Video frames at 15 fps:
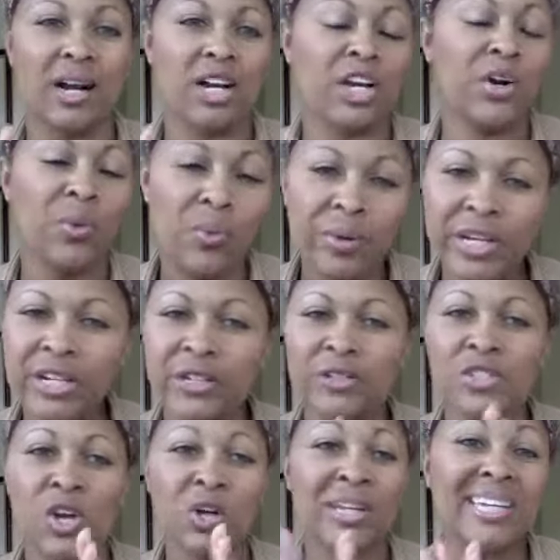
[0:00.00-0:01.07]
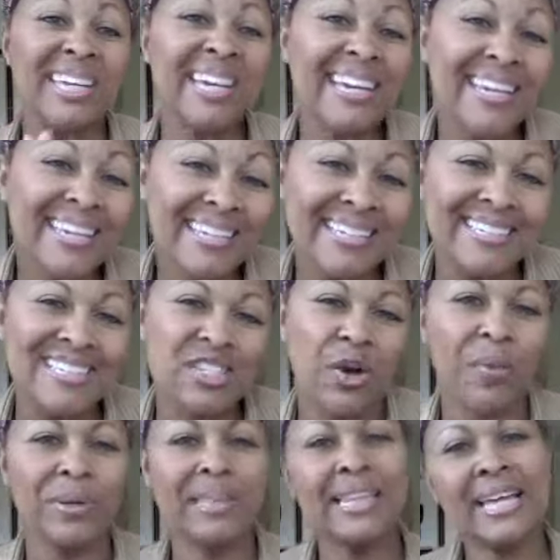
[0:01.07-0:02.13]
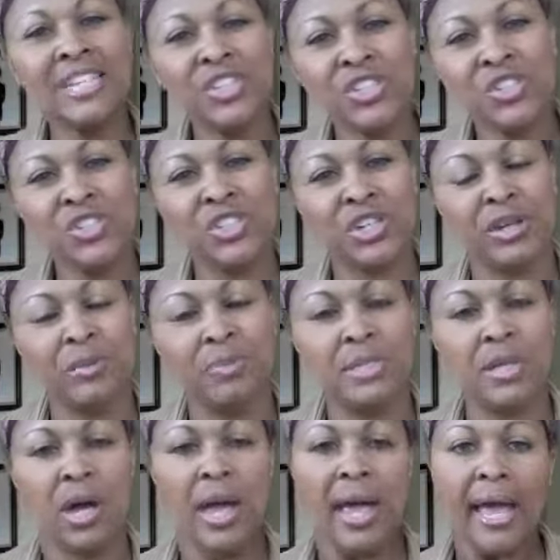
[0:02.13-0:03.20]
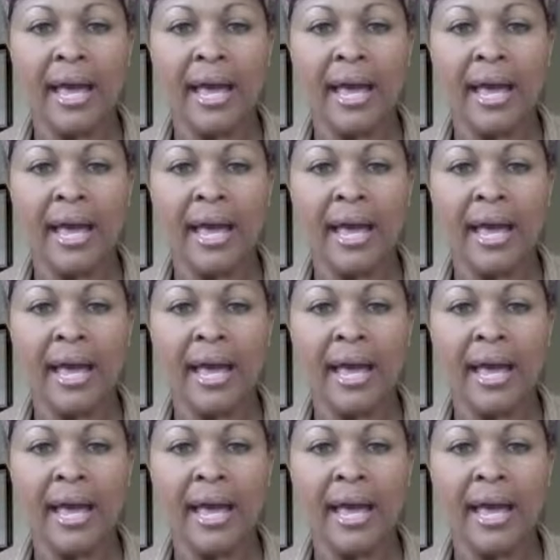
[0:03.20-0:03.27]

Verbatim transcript: our careers, our kids, our relationships,